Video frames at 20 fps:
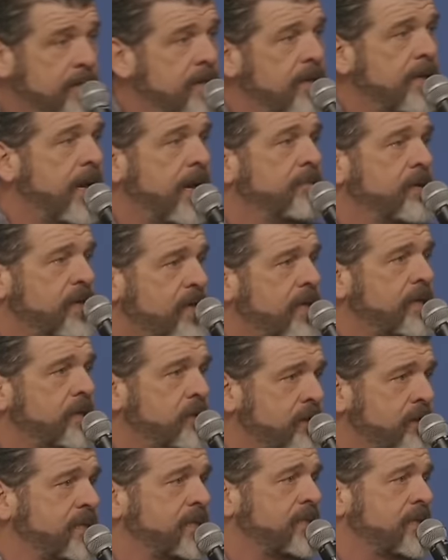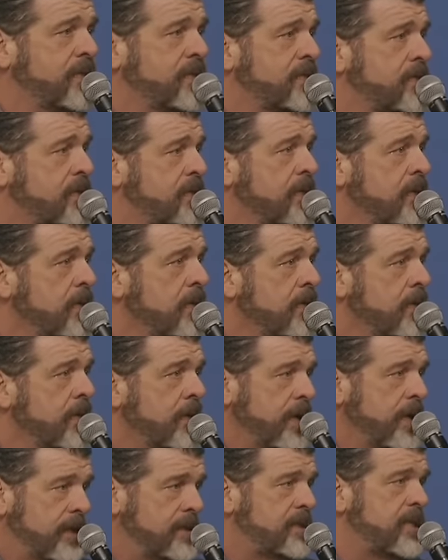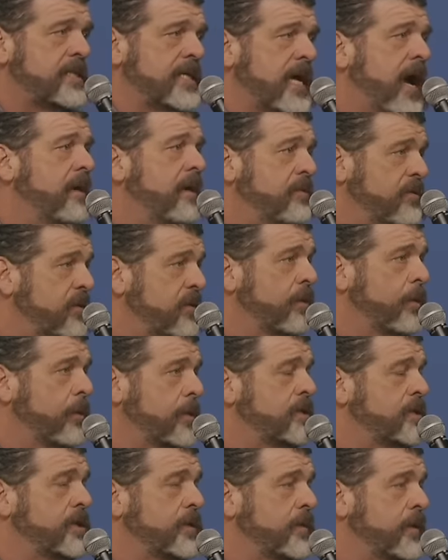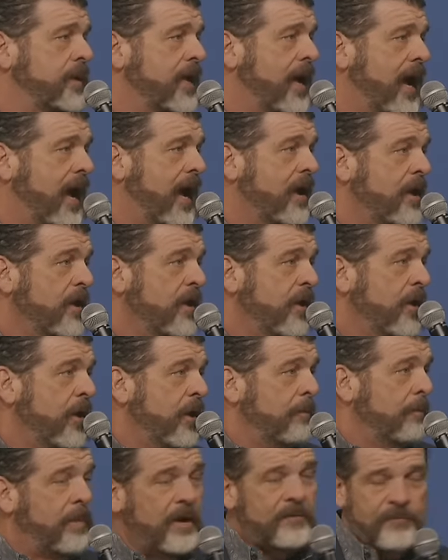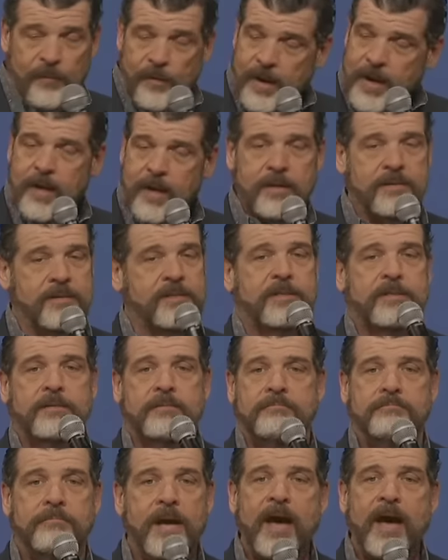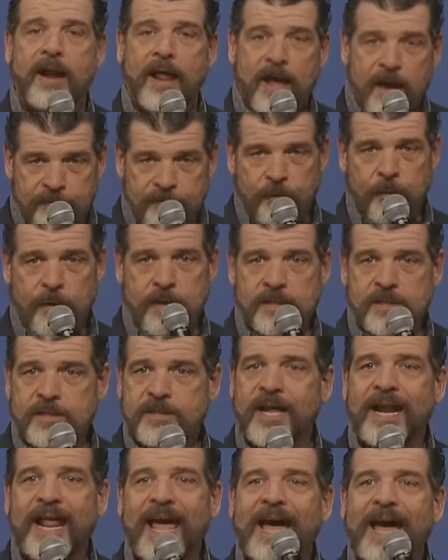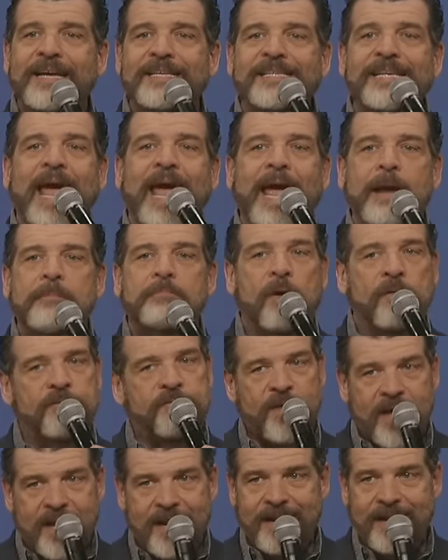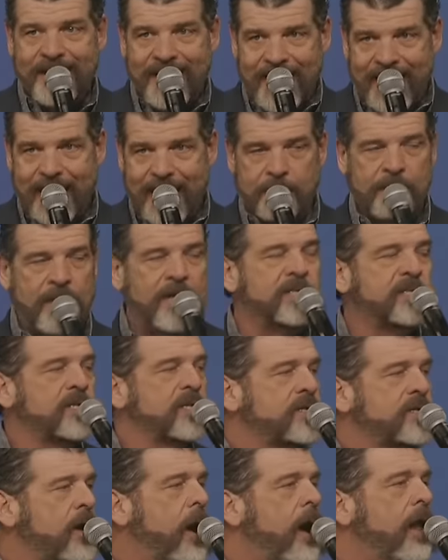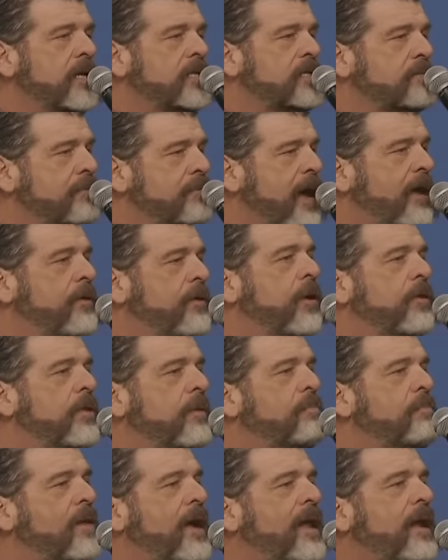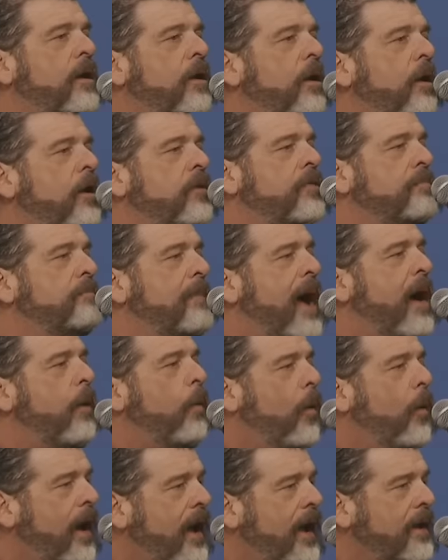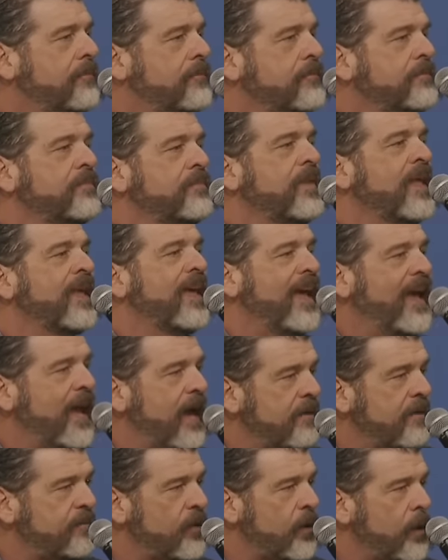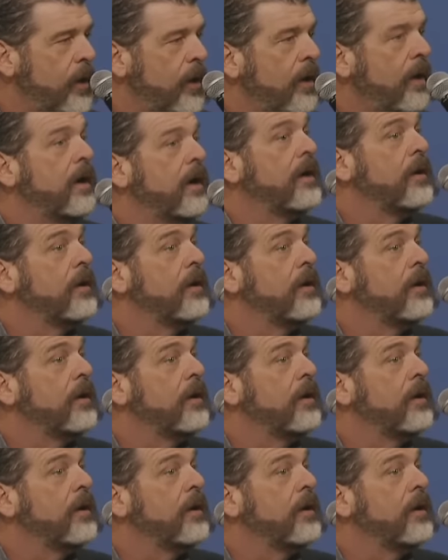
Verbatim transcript: the name of King Jesus. It's a time of the Lord doing that. But, friends, Mount Everest, that has a prophetic name, is the tallest mountain on the planet Earth. Mount what? Everest.